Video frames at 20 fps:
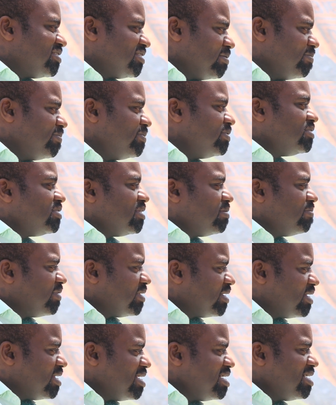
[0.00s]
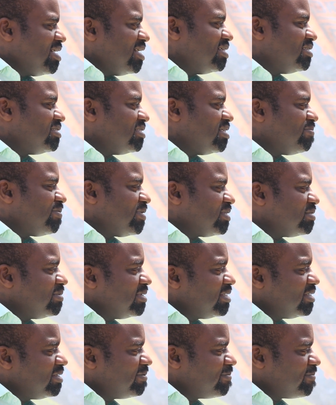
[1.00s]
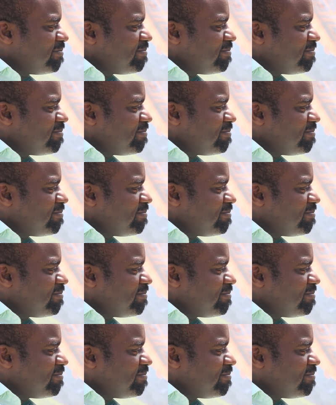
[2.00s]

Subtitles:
establish something here at Cypress Park.